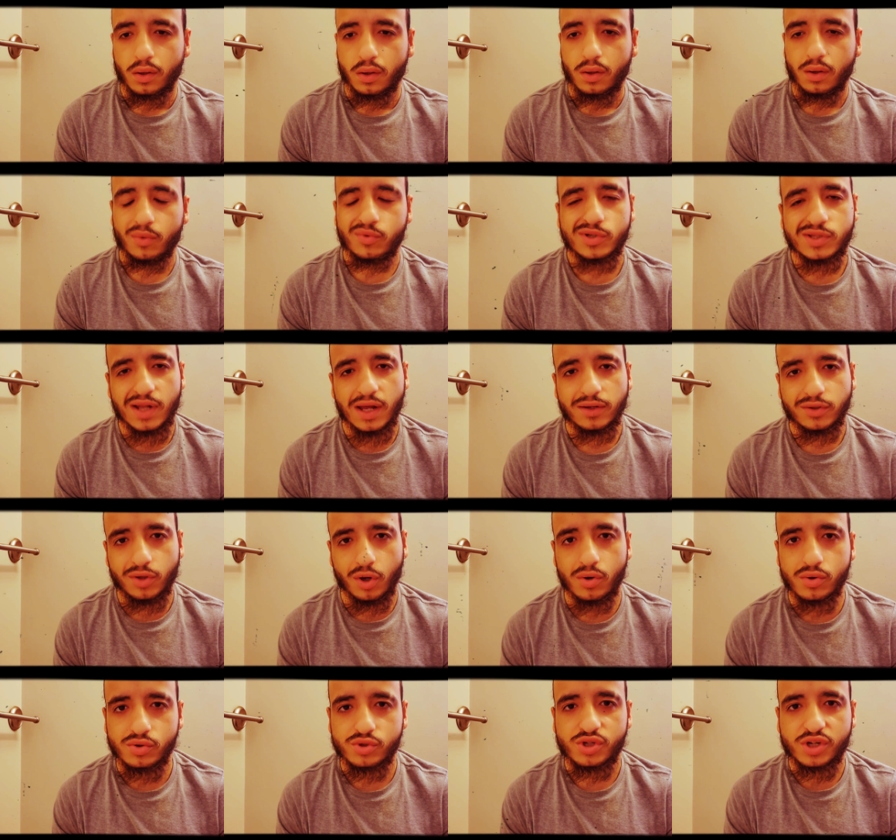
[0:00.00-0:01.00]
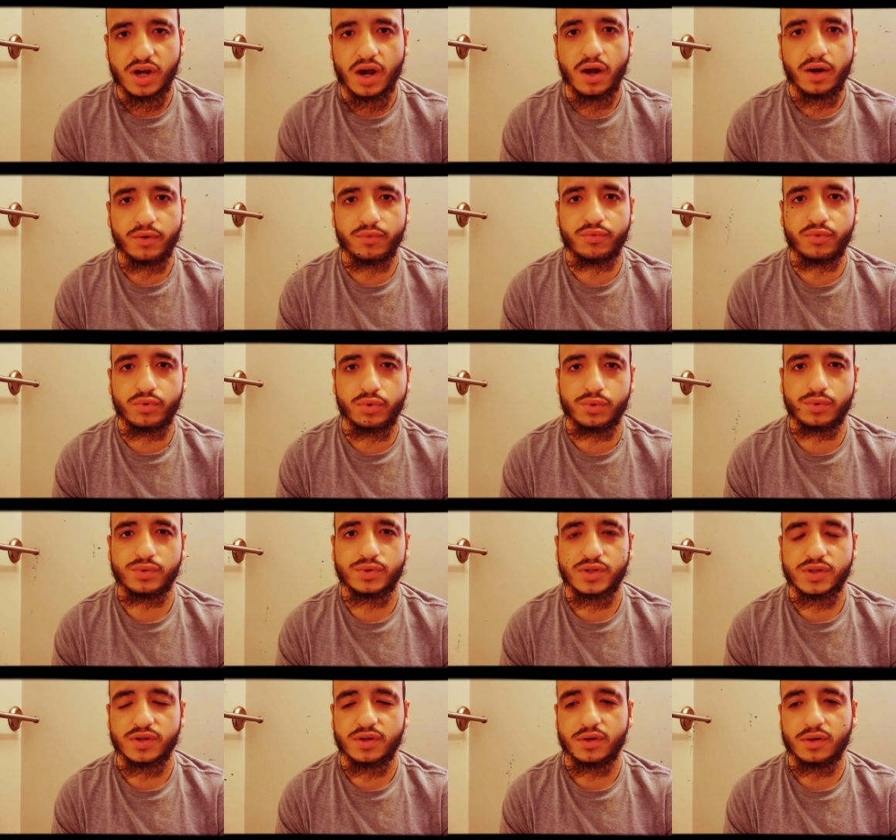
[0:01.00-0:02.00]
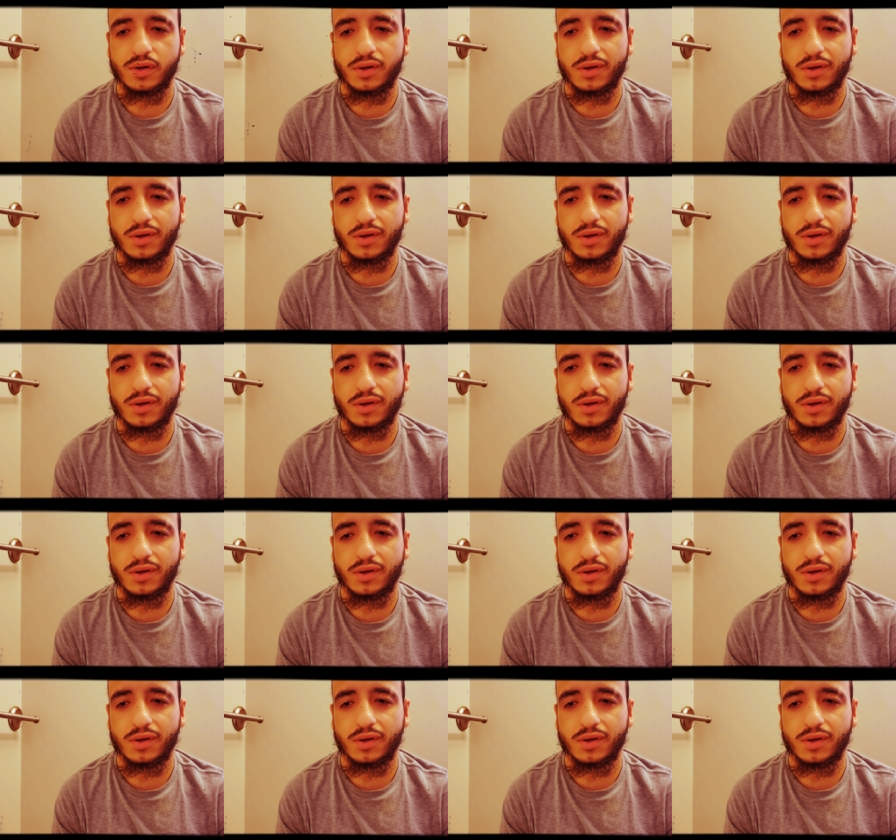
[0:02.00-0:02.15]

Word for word: it was like those kind of rules.